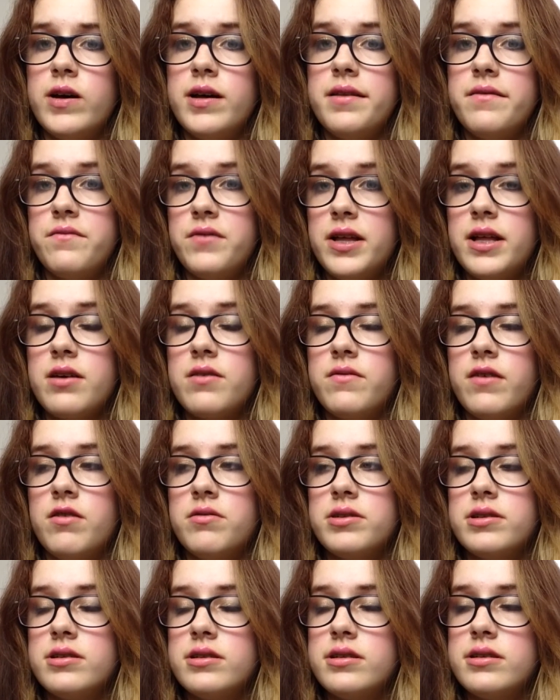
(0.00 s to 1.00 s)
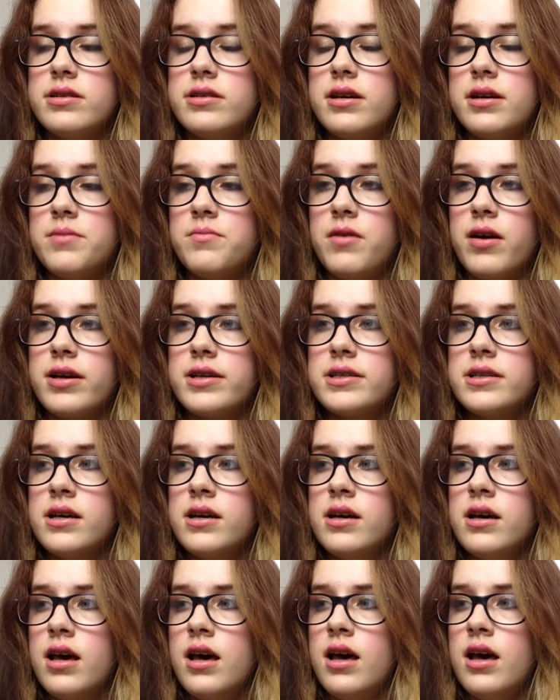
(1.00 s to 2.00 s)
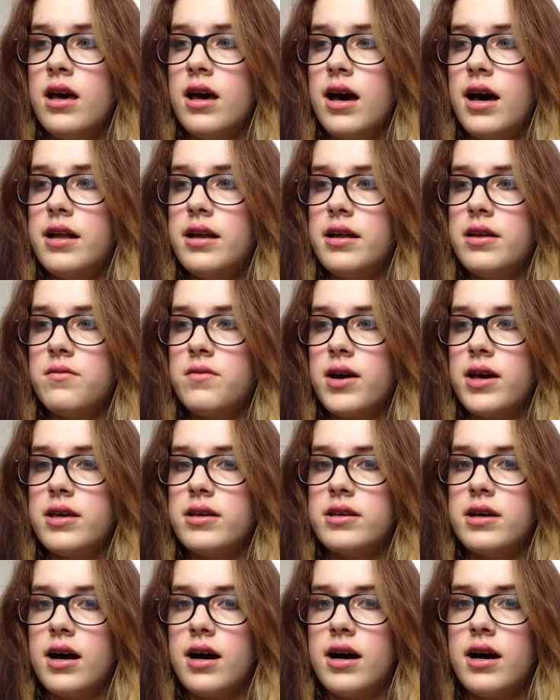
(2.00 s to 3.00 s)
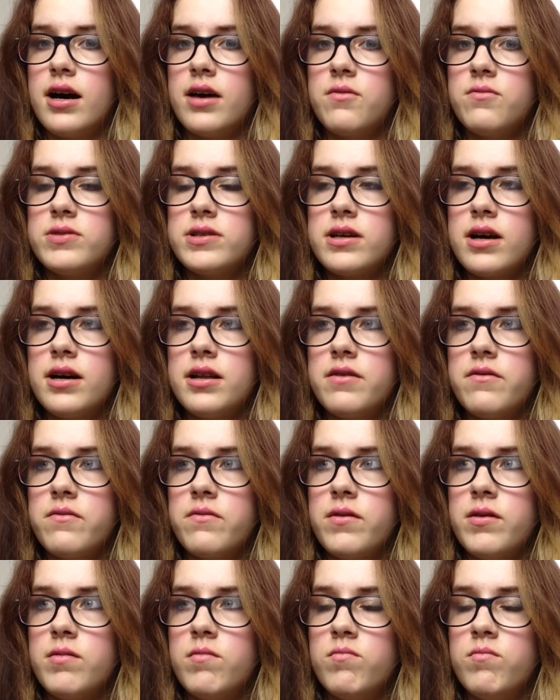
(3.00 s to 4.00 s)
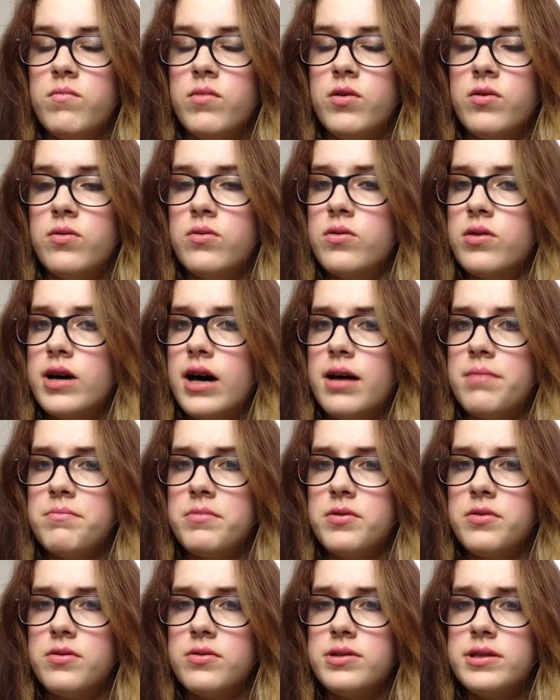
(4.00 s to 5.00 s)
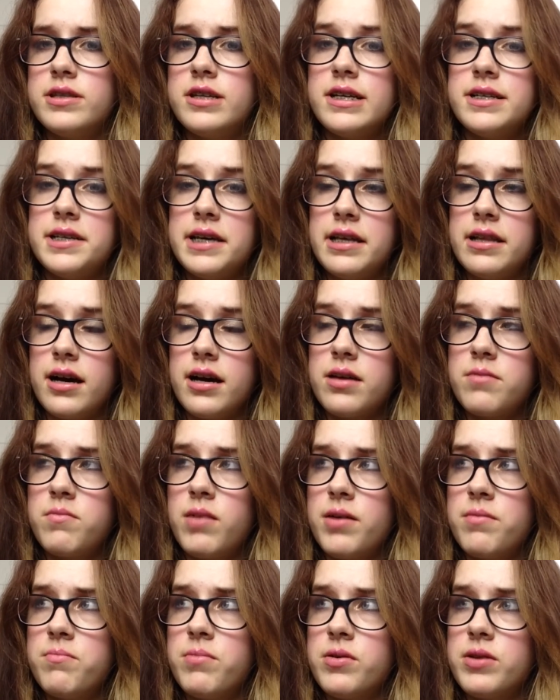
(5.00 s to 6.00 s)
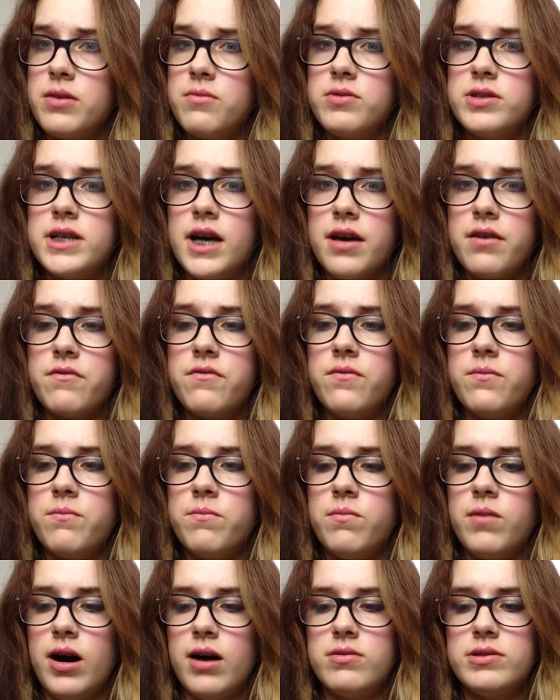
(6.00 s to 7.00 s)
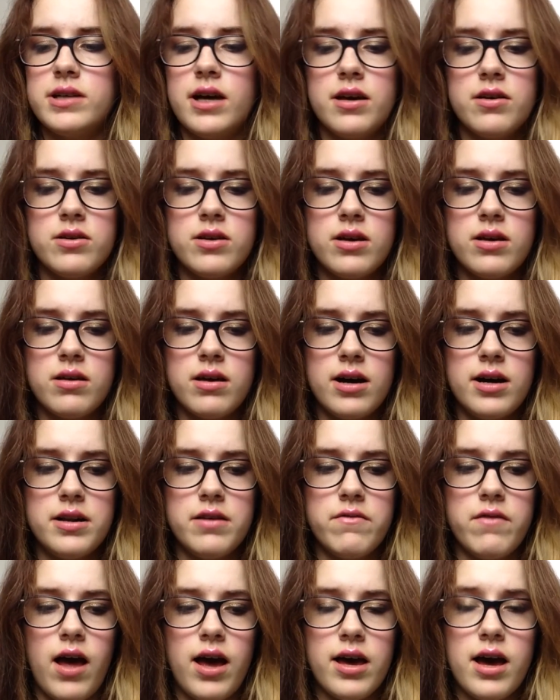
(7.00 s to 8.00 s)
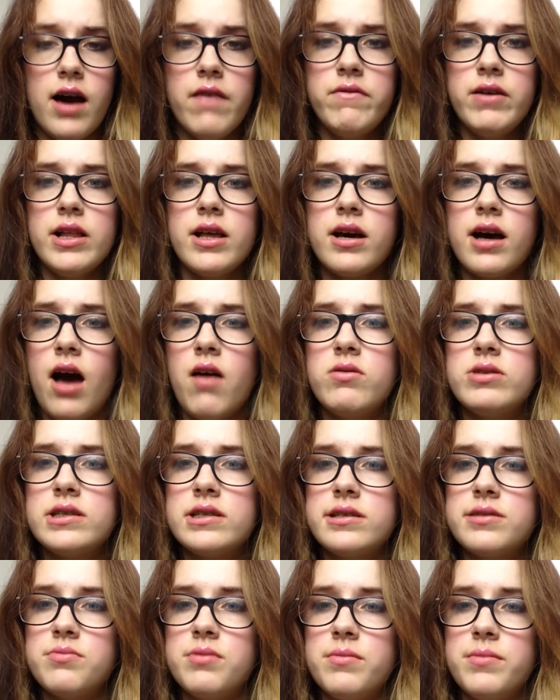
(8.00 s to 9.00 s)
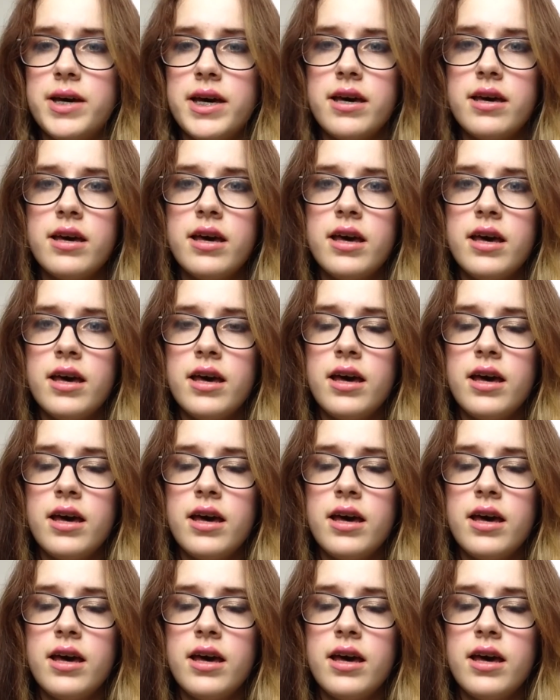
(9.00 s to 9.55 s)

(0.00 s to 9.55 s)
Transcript: the feeling of holding a ton of bricks. And anyway, I was kind of more and more dizzy, like my body was like, I was like, kind of like, I felt like I was swimming,